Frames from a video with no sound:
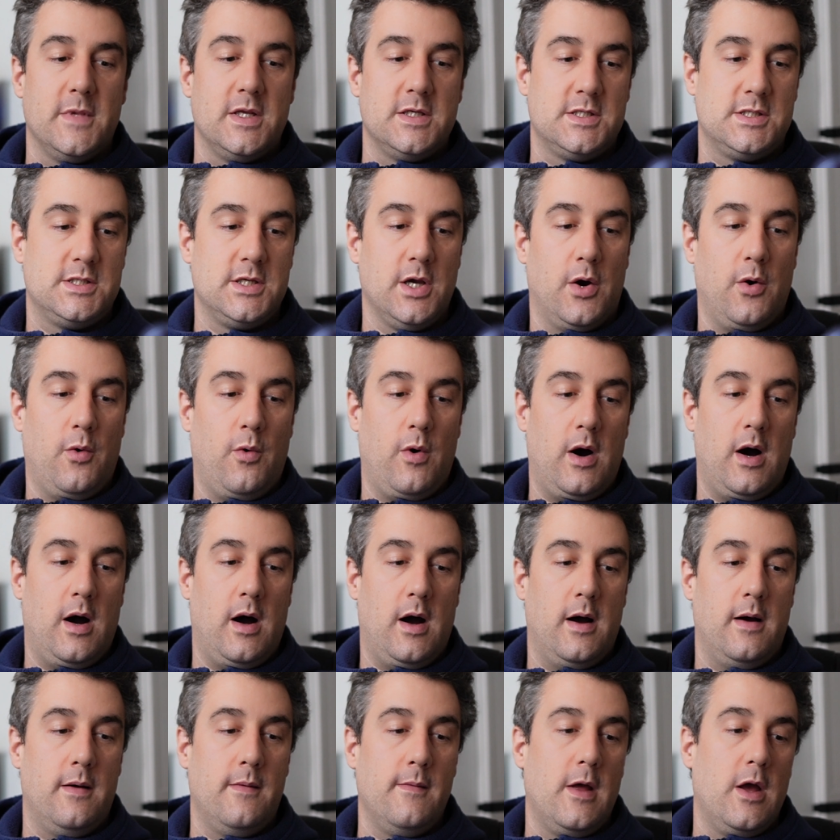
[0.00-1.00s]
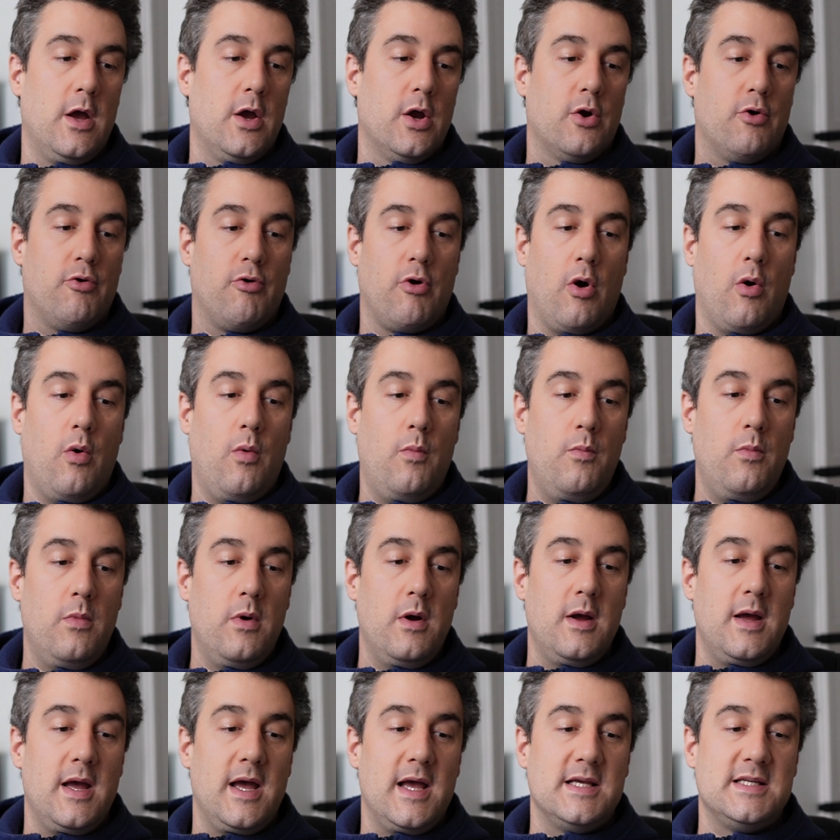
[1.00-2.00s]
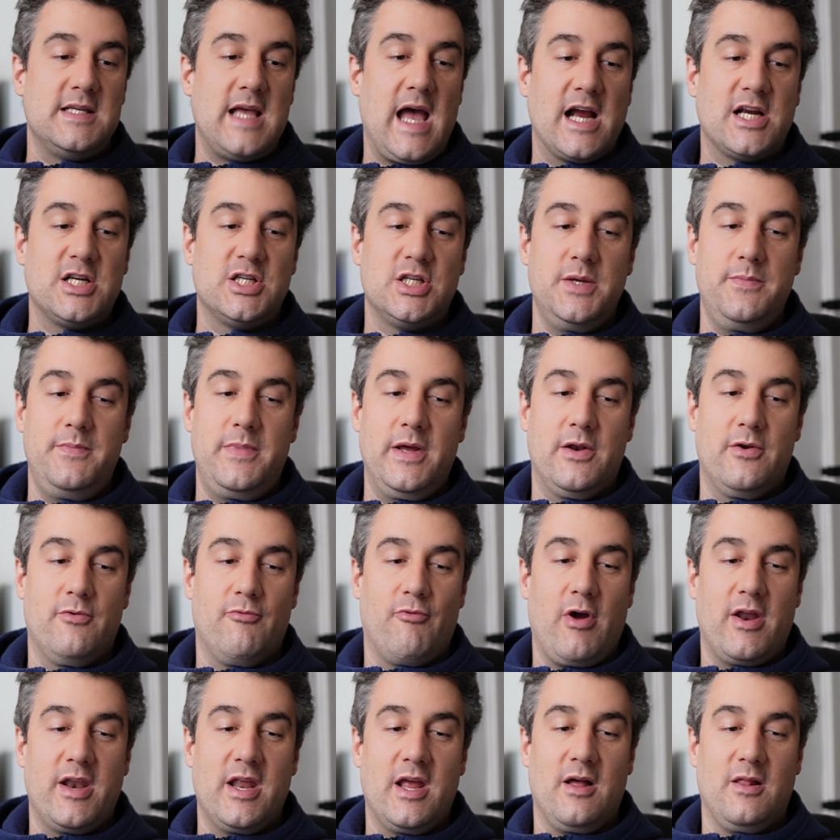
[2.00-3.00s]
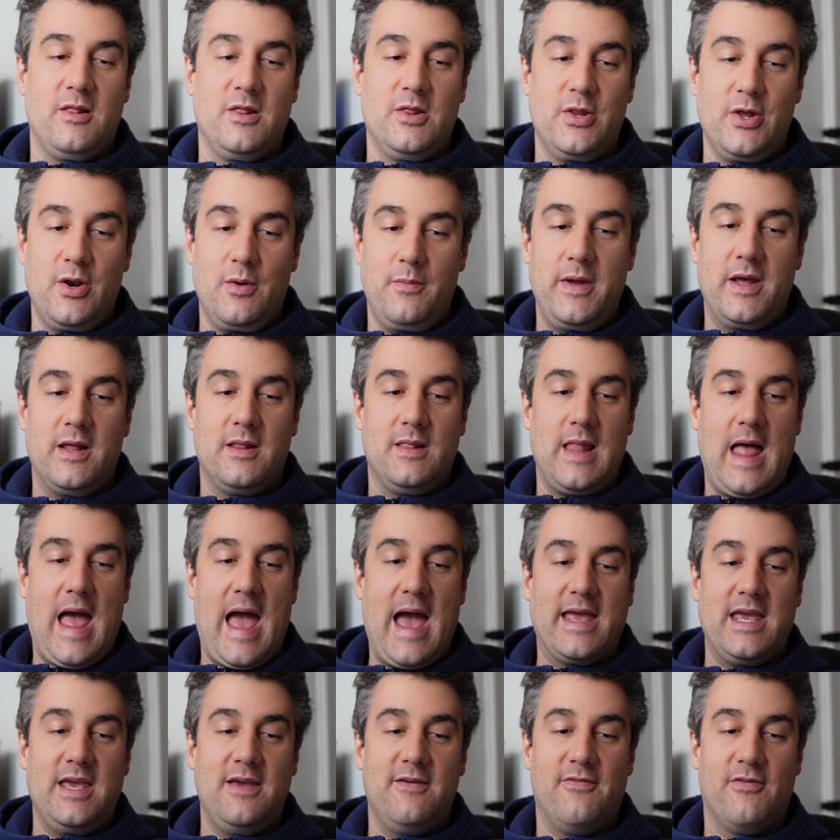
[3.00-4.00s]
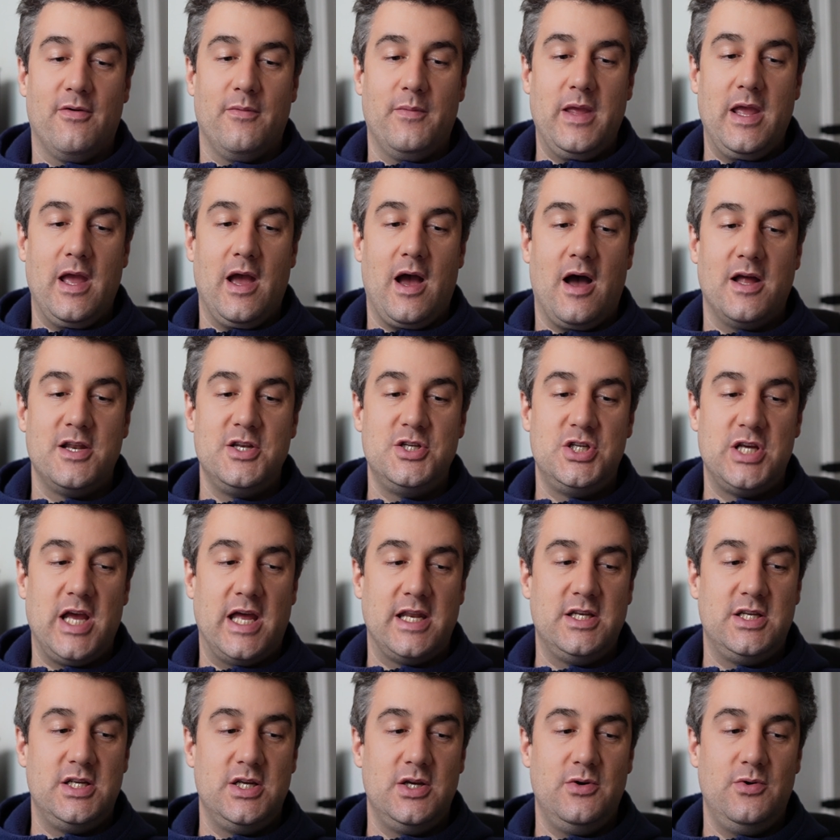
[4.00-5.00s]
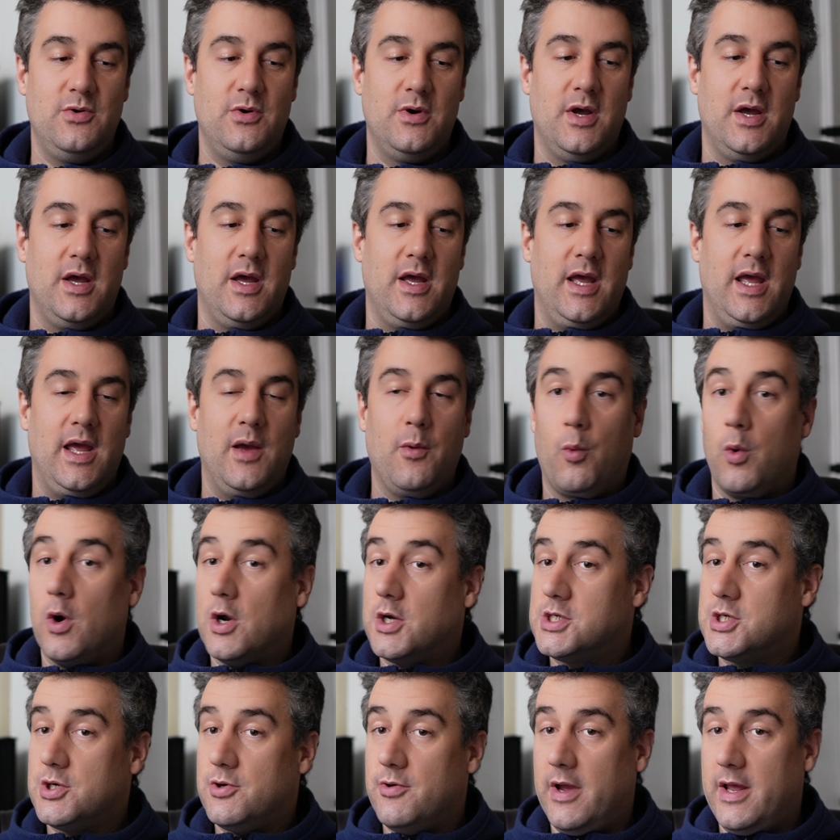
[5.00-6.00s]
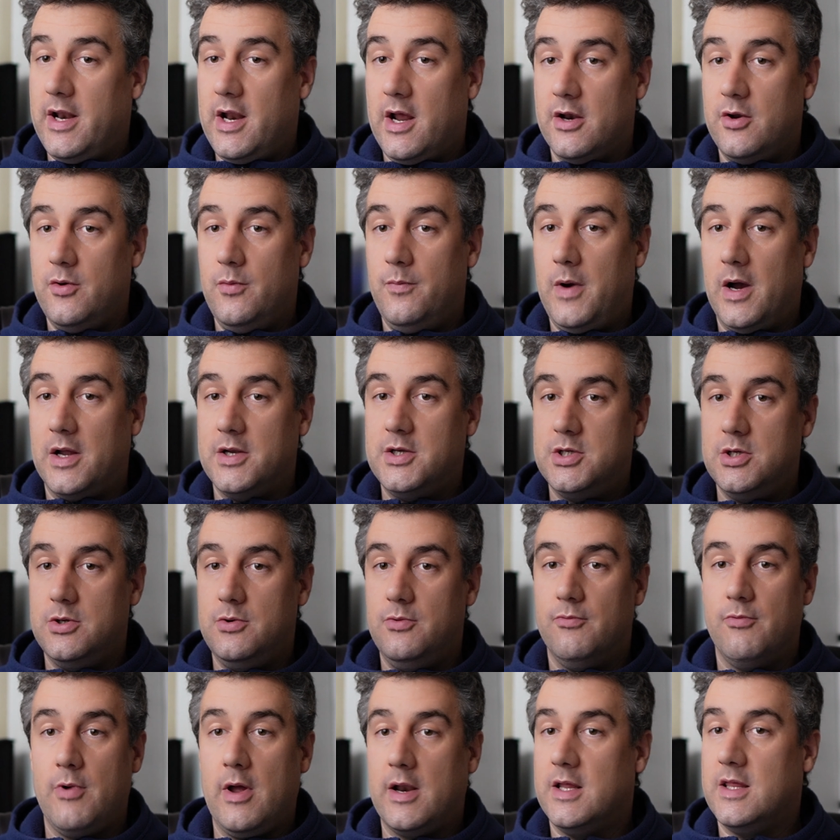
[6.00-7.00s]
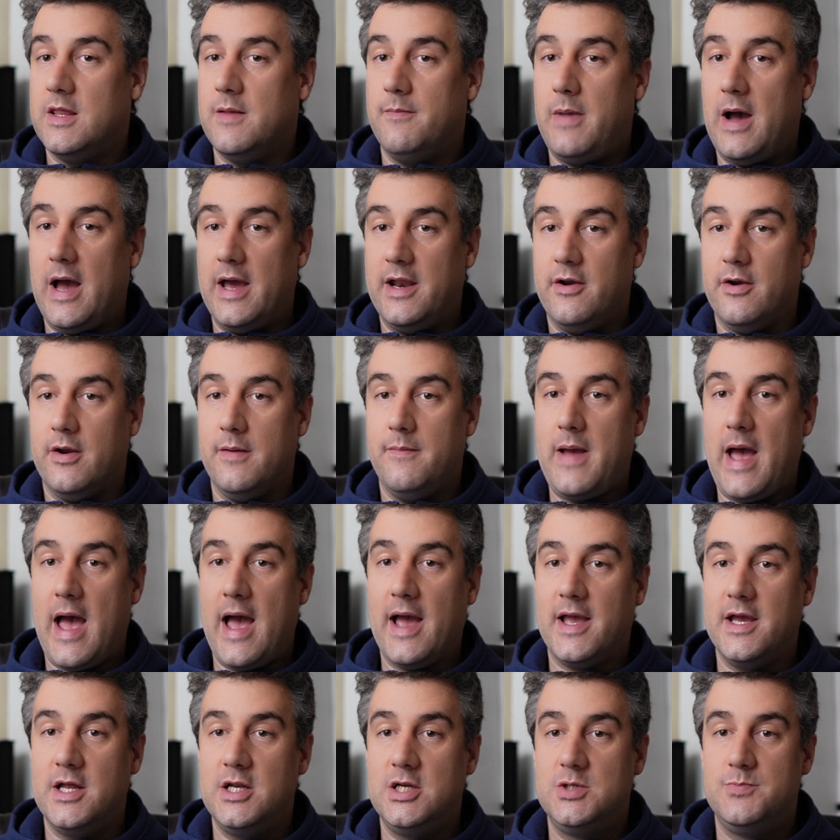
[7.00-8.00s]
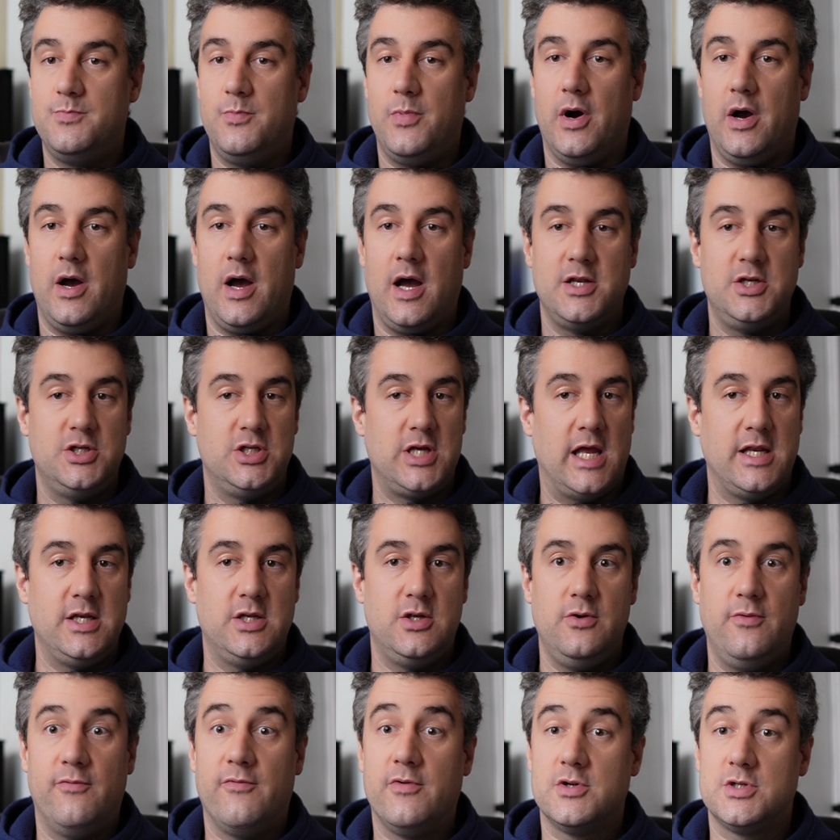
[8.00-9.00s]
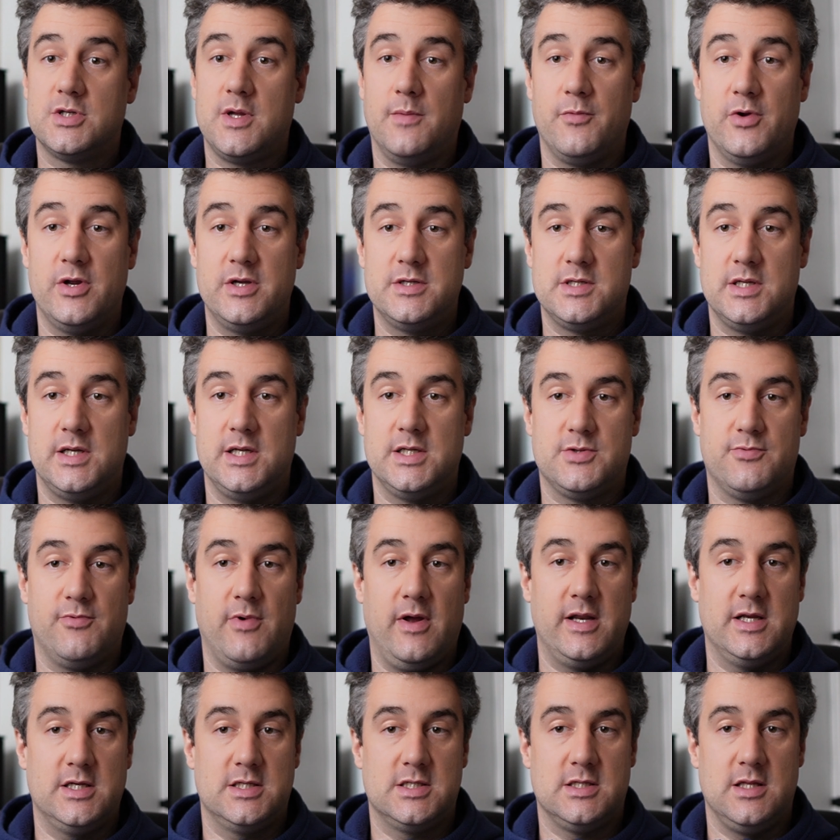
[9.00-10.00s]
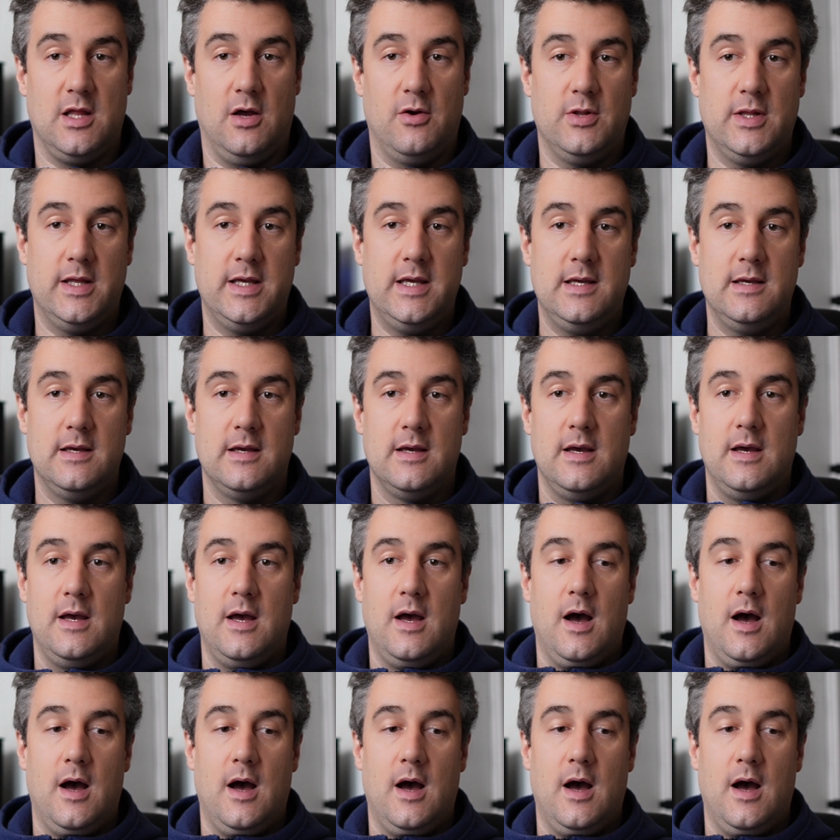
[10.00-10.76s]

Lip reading: So Chrome has actually been running a little bit laggy for me on Gentoo. It works great on Ubuntu running the binary package, but on Gentoo for some reason it's running slowly.